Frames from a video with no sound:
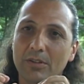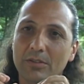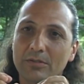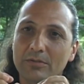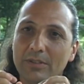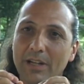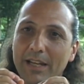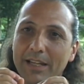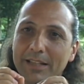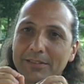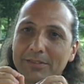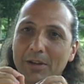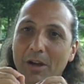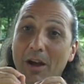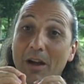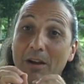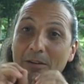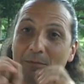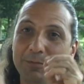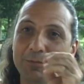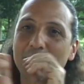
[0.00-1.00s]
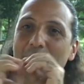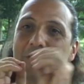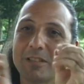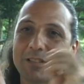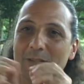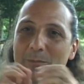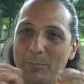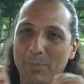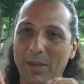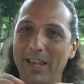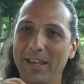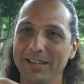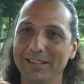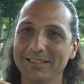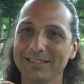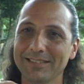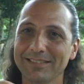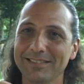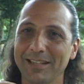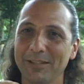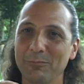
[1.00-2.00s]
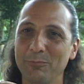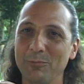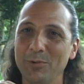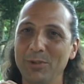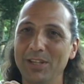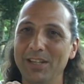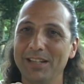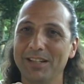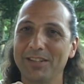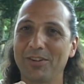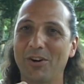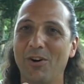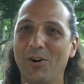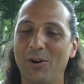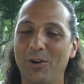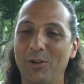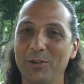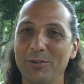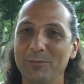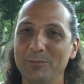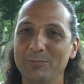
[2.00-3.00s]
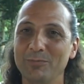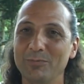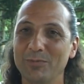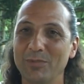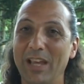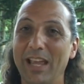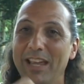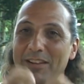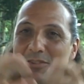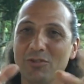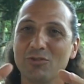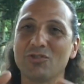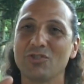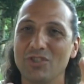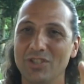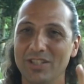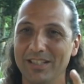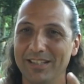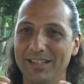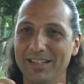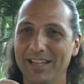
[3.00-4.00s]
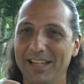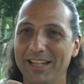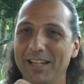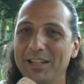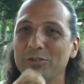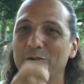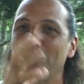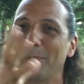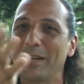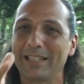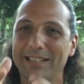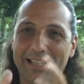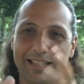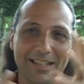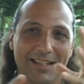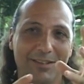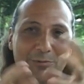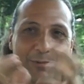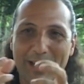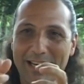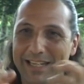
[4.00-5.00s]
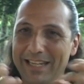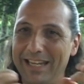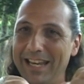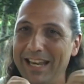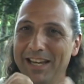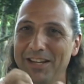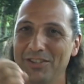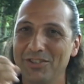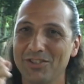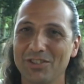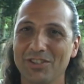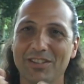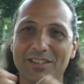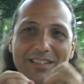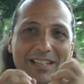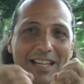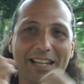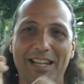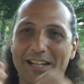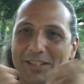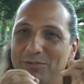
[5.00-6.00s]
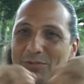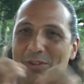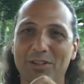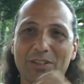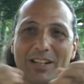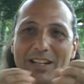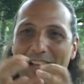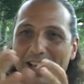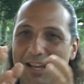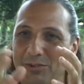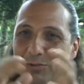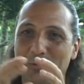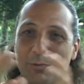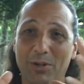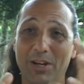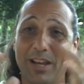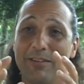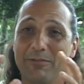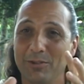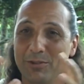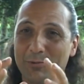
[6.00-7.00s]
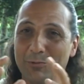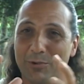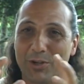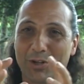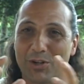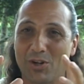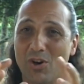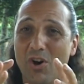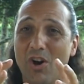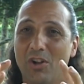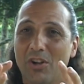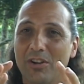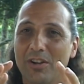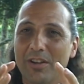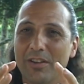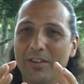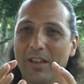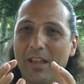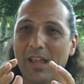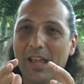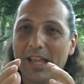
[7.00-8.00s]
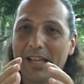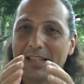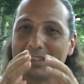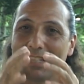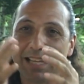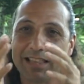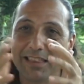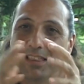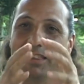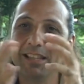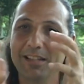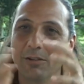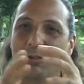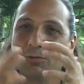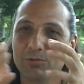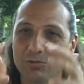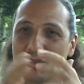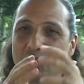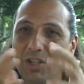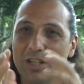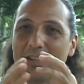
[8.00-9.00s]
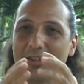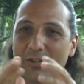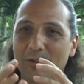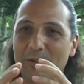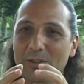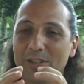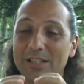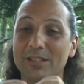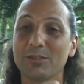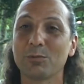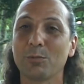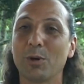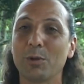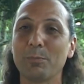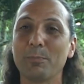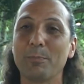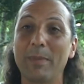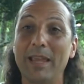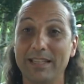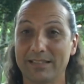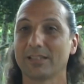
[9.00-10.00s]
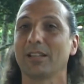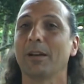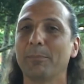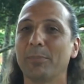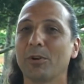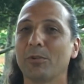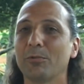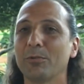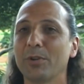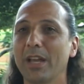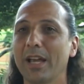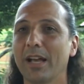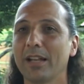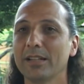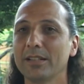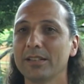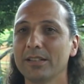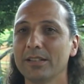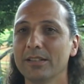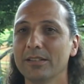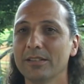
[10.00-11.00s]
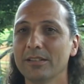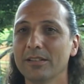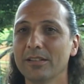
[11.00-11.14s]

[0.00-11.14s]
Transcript: right, of the space that we call energy, electromagnetic radiation, electron clouds, whatever you want to call it, that little jiggle is what makes up our reality.